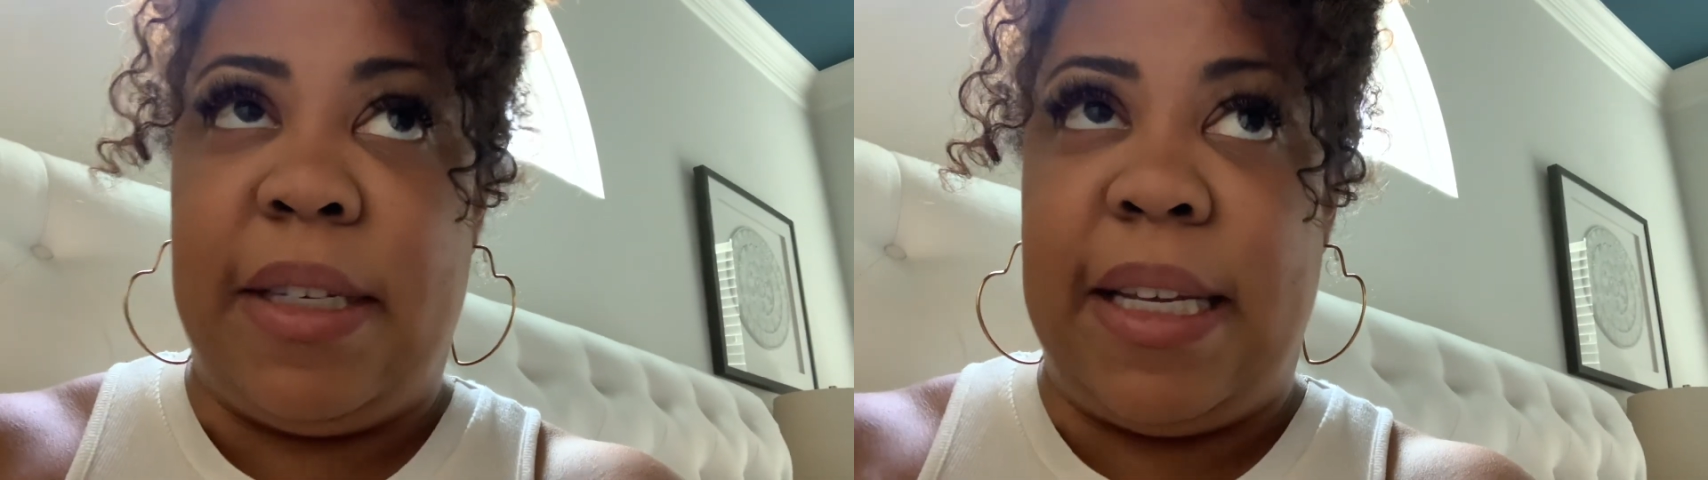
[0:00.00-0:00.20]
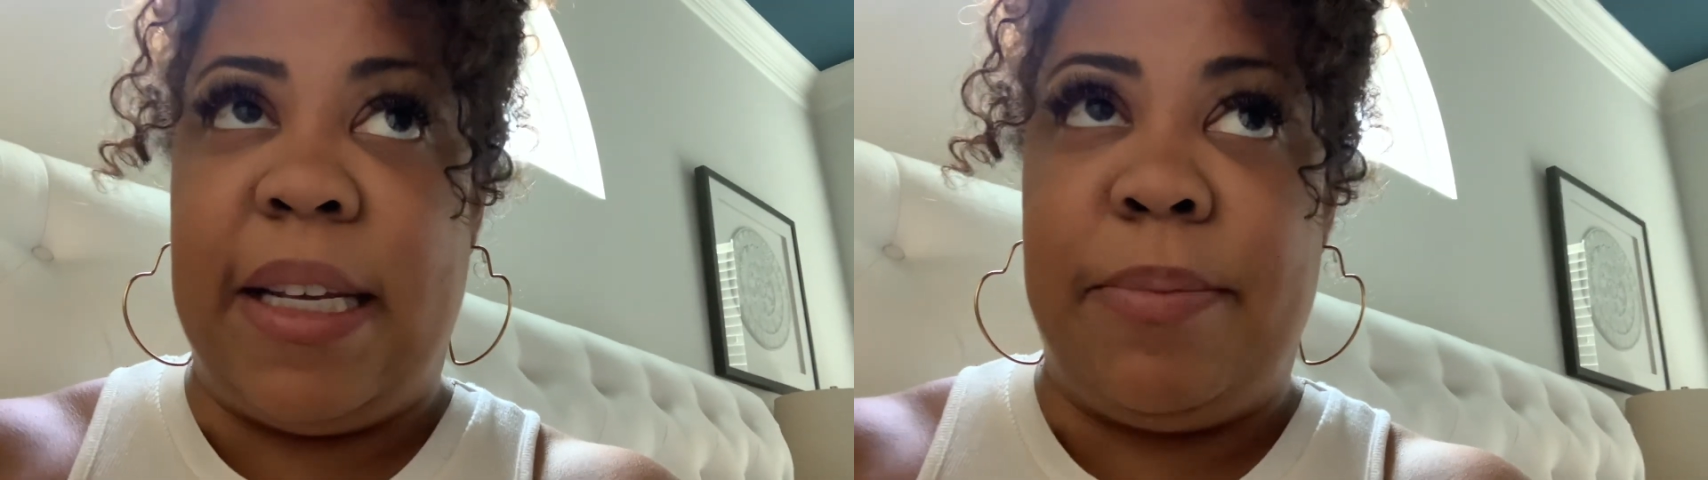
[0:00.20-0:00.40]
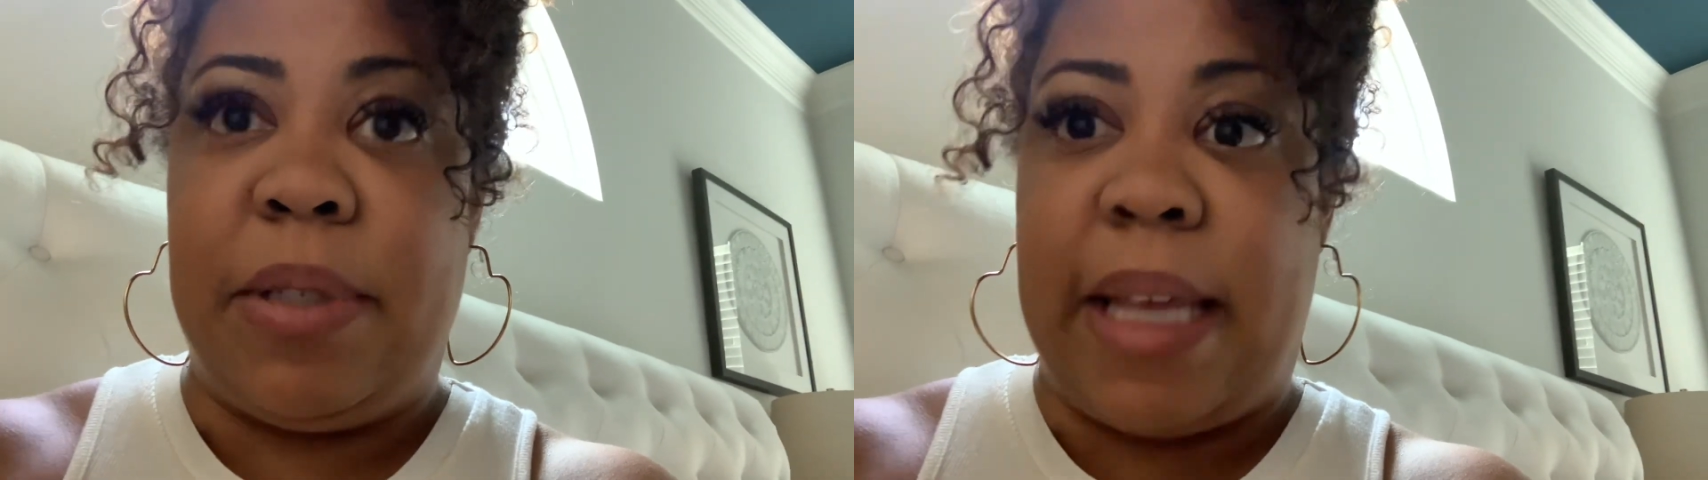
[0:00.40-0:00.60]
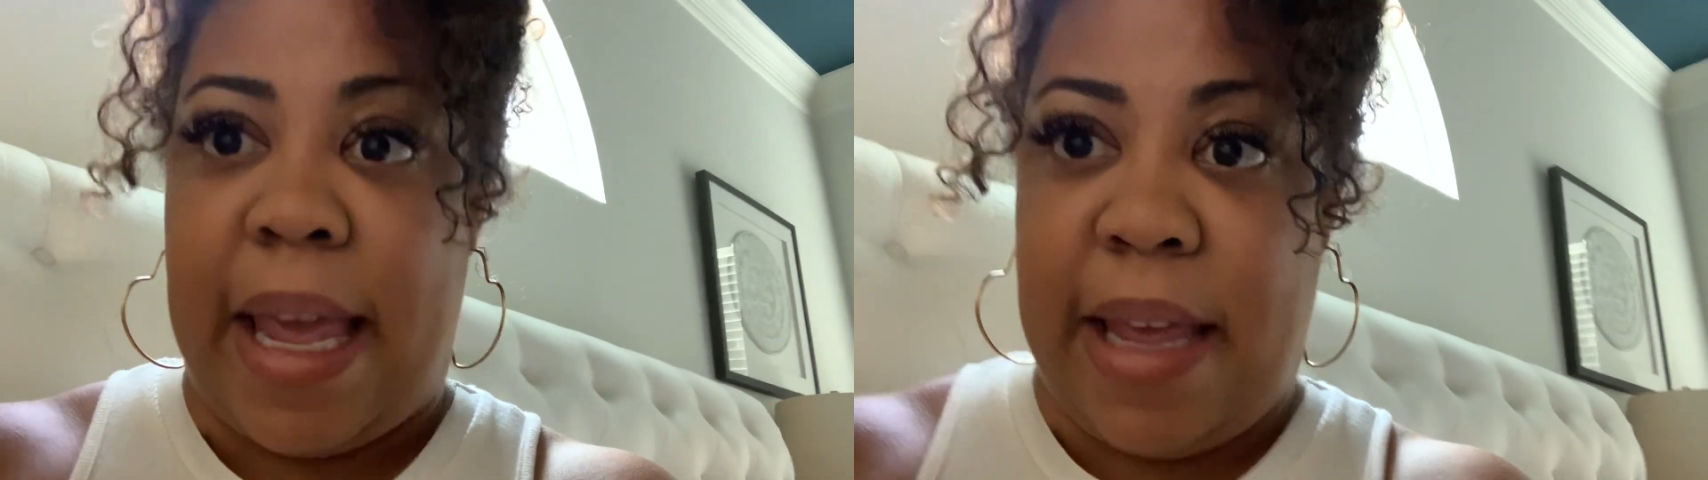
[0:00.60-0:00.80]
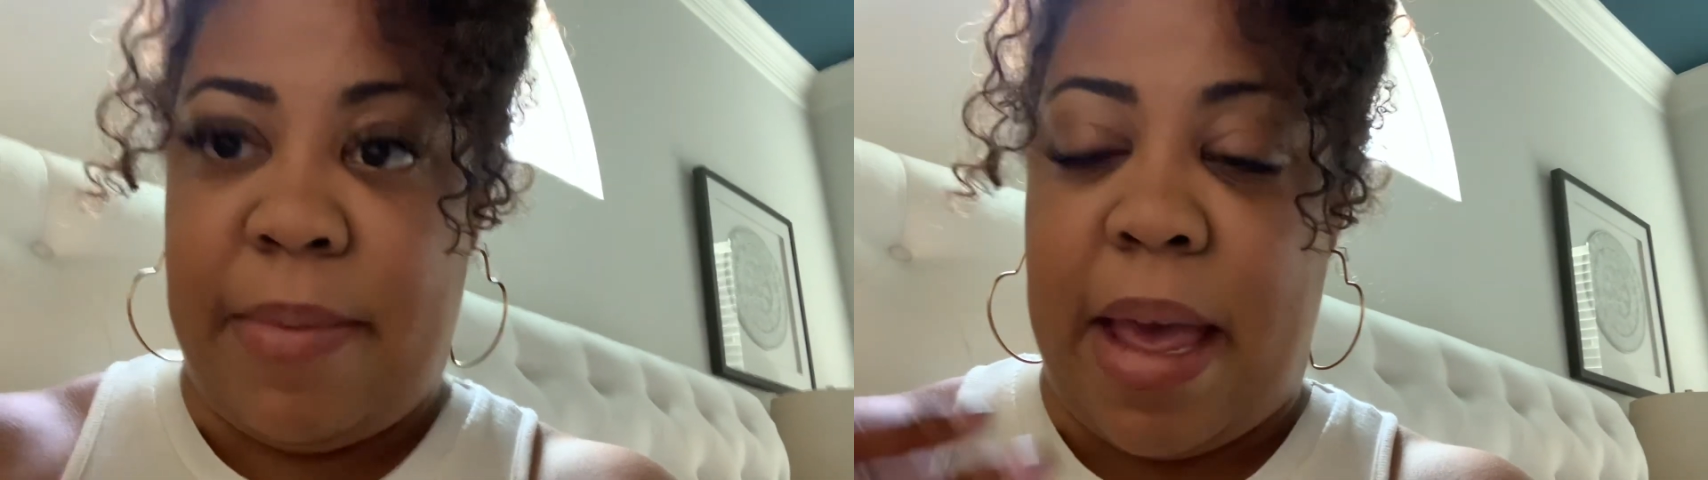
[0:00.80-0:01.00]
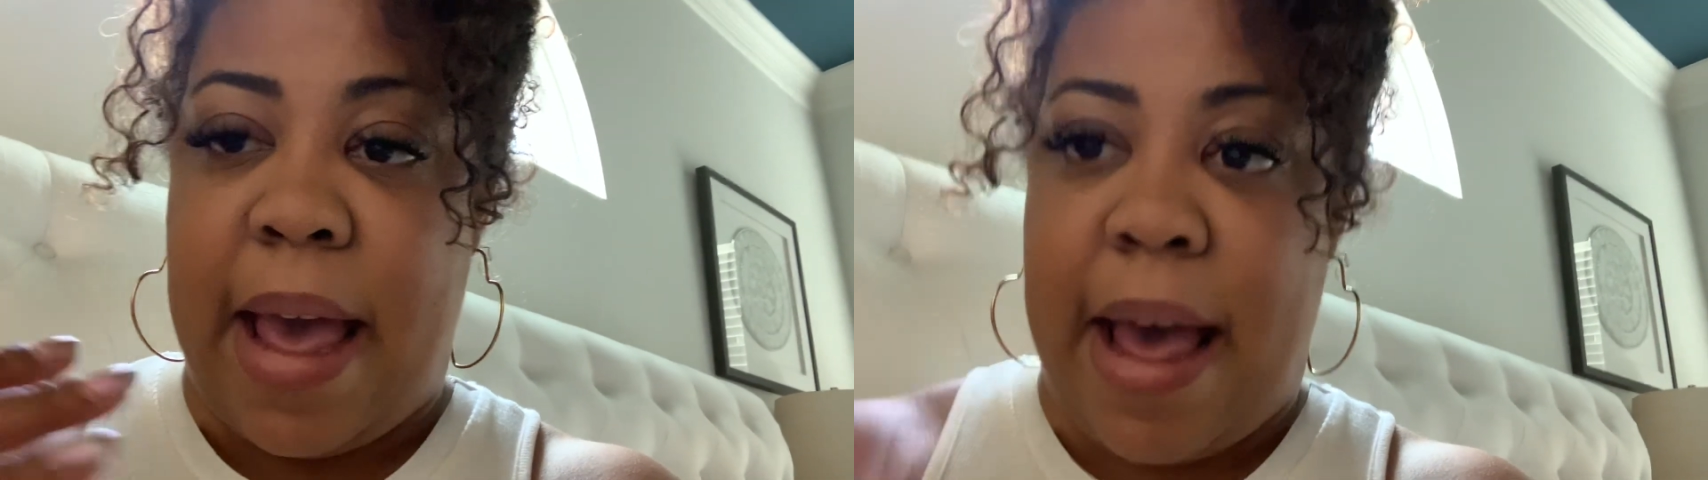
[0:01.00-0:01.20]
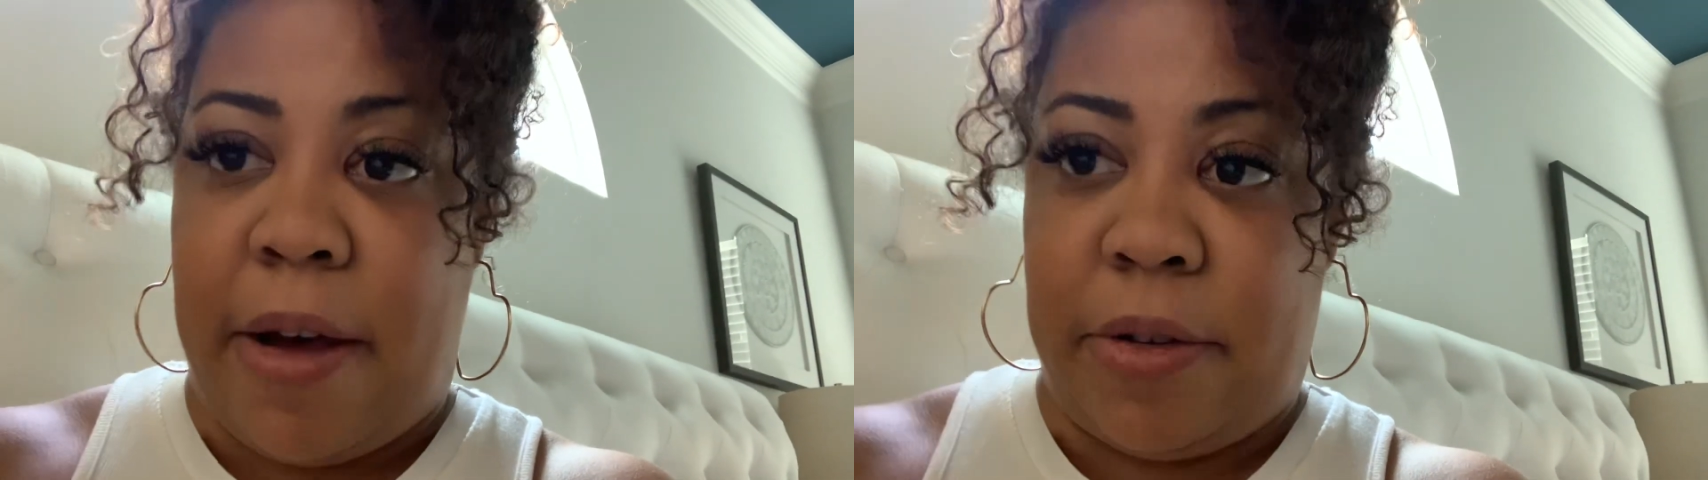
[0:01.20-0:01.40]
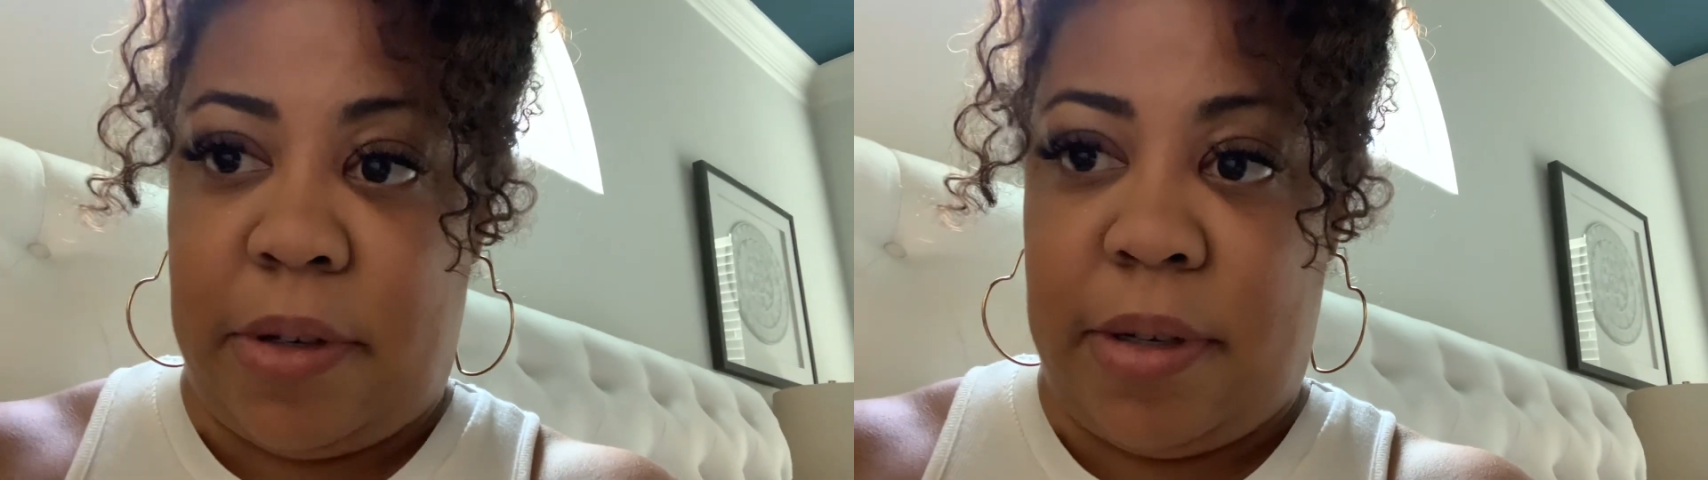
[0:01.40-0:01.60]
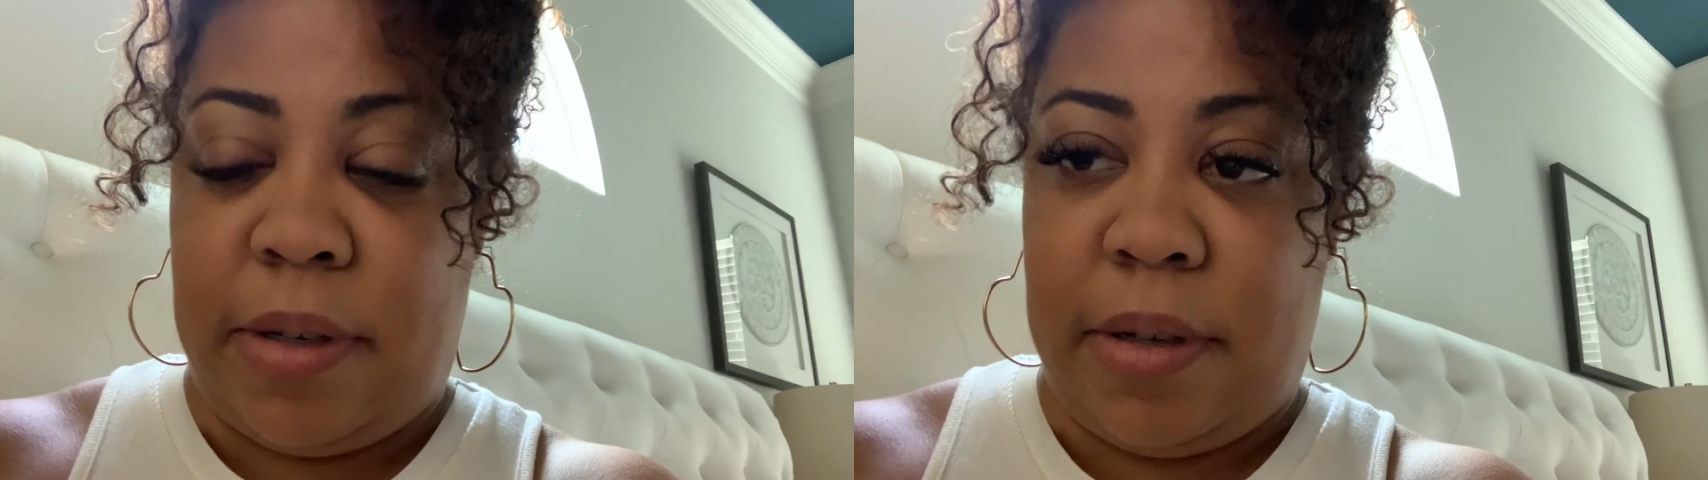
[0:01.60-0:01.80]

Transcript: tips came out.